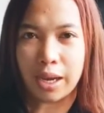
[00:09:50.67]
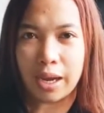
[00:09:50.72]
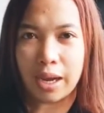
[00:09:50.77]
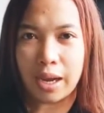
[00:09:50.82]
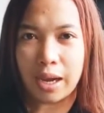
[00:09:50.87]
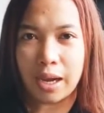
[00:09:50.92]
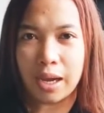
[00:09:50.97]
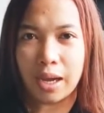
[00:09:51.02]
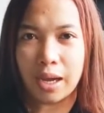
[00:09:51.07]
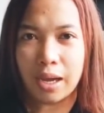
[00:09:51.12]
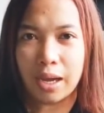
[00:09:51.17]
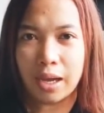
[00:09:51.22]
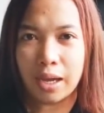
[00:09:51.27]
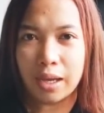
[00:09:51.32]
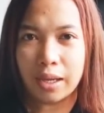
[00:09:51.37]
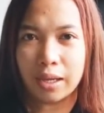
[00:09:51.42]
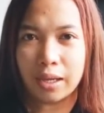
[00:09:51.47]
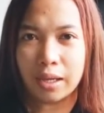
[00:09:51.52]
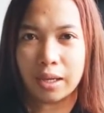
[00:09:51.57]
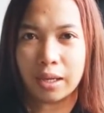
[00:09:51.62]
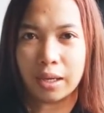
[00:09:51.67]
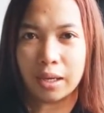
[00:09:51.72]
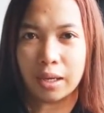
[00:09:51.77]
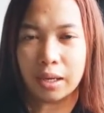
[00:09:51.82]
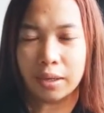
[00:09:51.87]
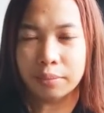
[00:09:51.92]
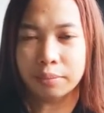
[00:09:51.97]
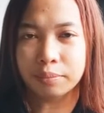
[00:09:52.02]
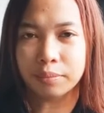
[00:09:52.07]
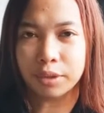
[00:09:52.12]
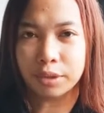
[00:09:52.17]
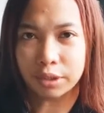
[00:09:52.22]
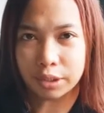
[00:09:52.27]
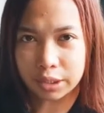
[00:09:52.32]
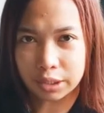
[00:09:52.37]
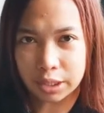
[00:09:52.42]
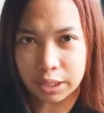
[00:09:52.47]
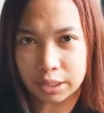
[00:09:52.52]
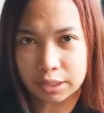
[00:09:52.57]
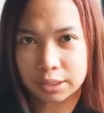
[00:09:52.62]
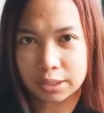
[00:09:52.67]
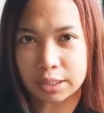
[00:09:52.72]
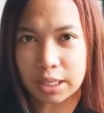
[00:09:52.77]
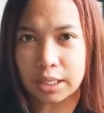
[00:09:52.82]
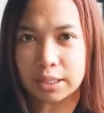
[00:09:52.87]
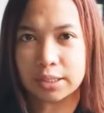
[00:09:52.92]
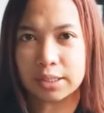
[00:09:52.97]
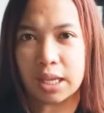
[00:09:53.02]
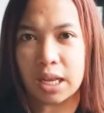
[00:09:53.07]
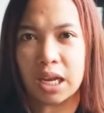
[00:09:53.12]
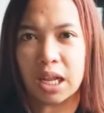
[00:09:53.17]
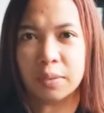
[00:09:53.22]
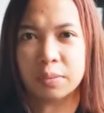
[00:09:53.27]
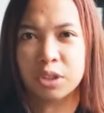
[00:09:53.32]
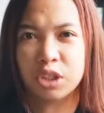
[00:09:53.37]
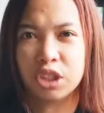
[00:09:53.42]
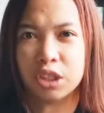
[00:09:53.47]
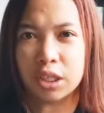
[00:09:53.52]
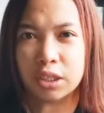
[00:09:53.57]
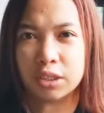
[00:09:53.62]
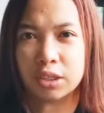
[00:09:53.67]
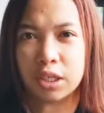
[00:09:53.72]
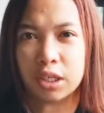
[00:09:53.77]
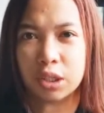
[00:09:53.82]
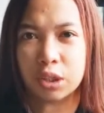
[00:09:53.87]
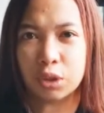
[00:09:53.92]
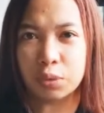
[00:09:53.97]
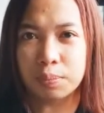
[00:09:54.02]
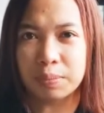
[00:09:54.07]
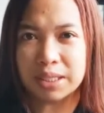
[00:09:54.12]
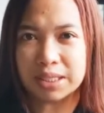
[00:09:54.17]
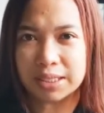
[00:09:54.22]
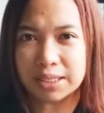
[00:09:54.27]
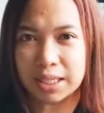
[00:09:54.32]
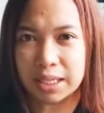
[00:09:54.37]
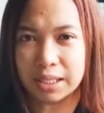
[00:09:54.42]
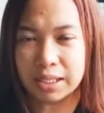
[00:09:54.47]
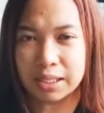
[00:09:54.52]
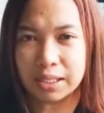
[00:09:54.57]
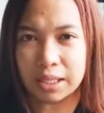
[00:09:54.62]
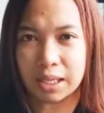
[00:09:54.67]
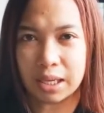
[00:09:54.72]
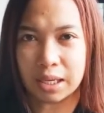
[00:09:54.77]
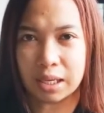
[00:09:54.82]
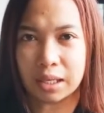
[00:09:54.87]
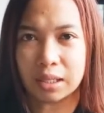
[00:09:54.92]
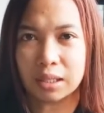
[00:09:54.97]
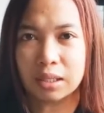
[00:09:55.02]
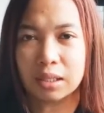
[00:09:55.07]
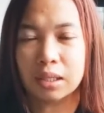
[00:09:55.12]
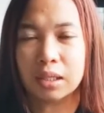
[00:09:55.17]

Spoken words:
Hi, greetings and salam sejahtera to Miss Zalina.